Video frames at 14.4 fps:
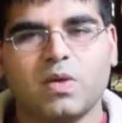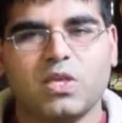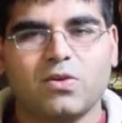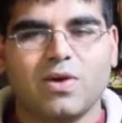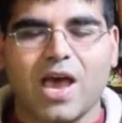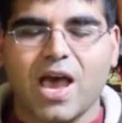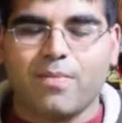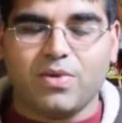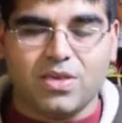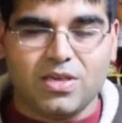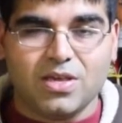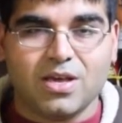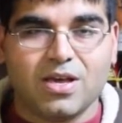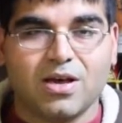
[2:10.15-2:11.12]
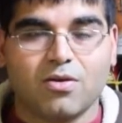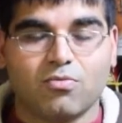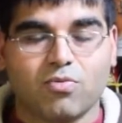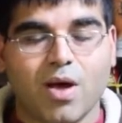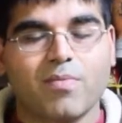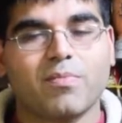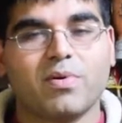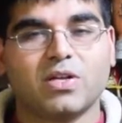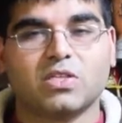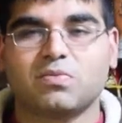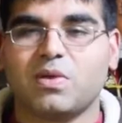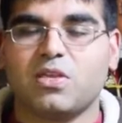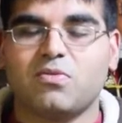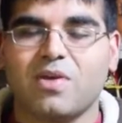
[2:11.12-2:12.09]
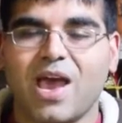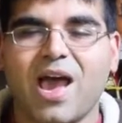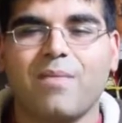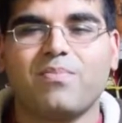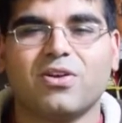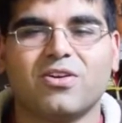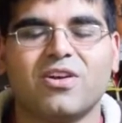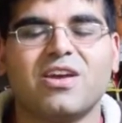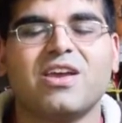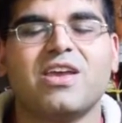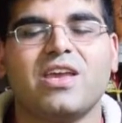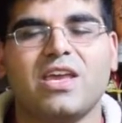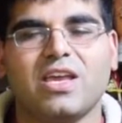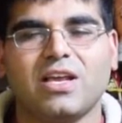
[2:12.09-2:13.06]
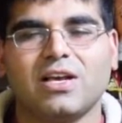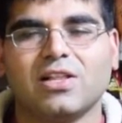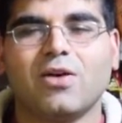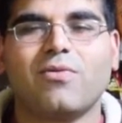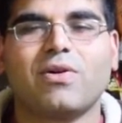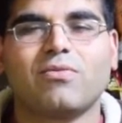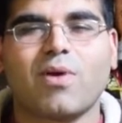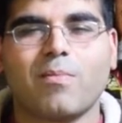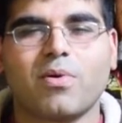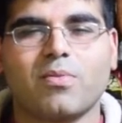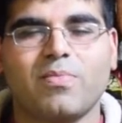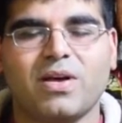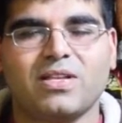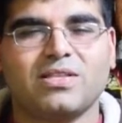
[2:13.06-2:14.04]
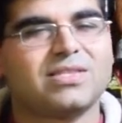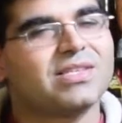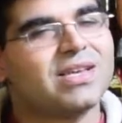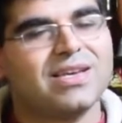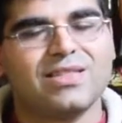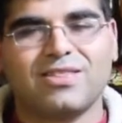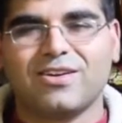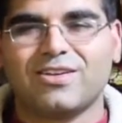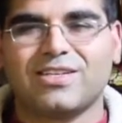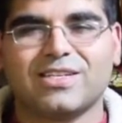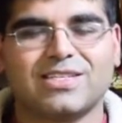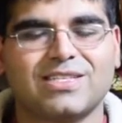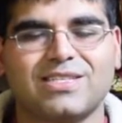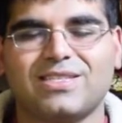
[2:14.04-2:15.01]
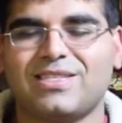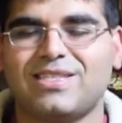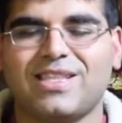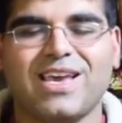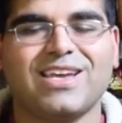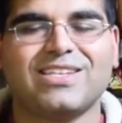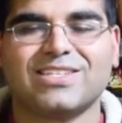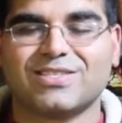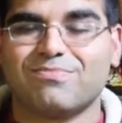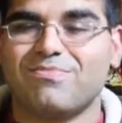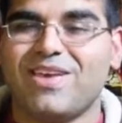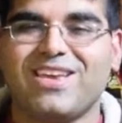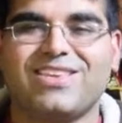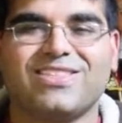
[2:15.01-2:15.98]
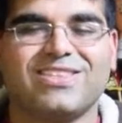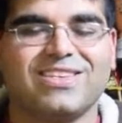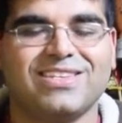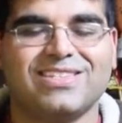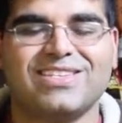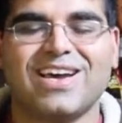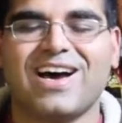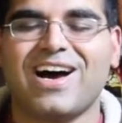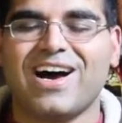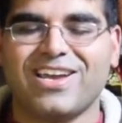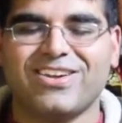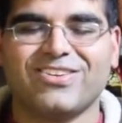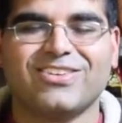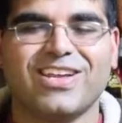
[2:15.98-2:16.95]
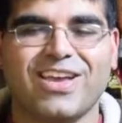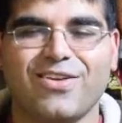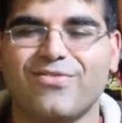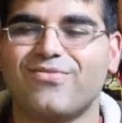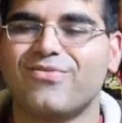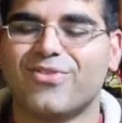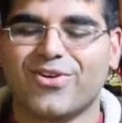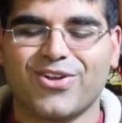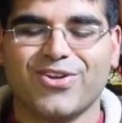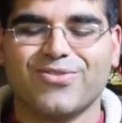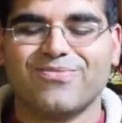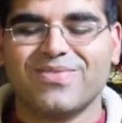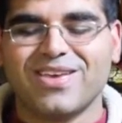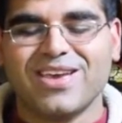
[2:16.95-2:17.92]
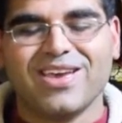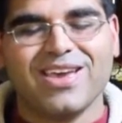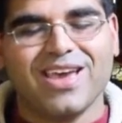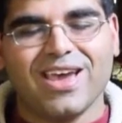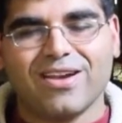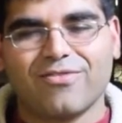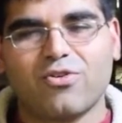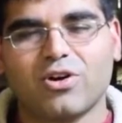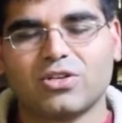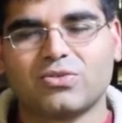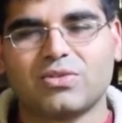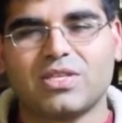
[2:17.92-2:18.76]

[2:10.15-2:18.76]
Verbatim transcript: make you happy, rubber buttons make you happier, and glowing rubber buttons, they're just, they just make the entire day for you. And of course, with